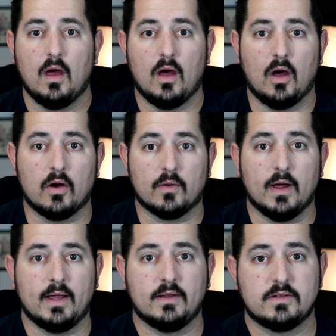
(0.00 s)

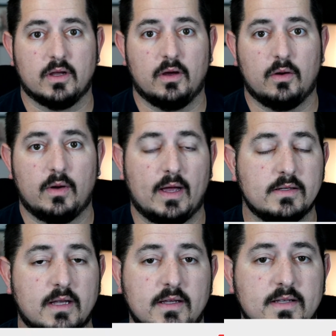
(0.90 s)
Alright, so
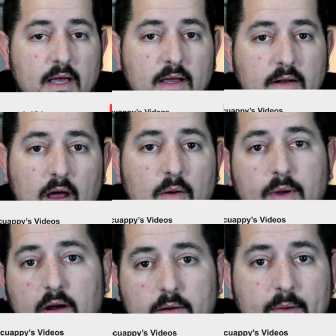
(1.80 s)
as I said, we
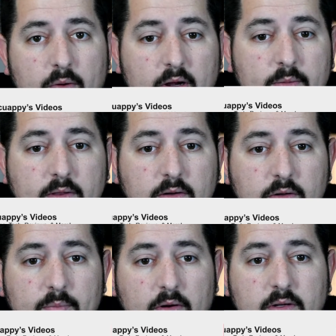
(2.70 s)
are going to be working with a new
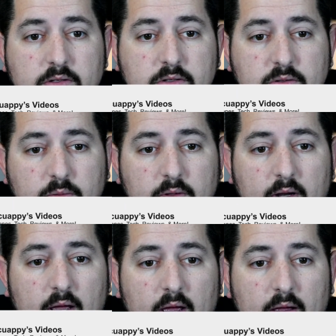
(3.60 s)
partition tool that
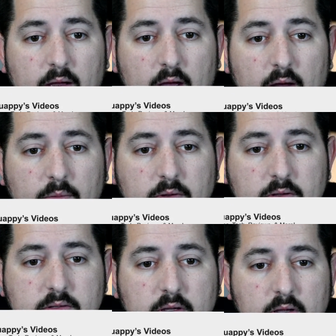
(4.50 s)
I
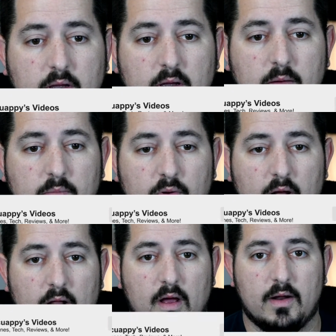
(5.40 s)
was
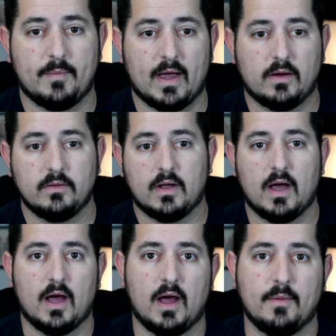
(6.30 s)
brought on about.
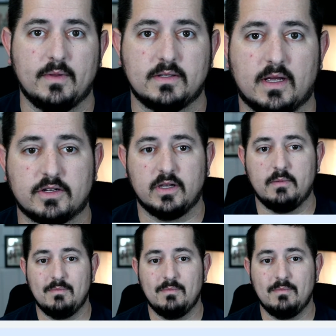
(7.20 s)
This is actually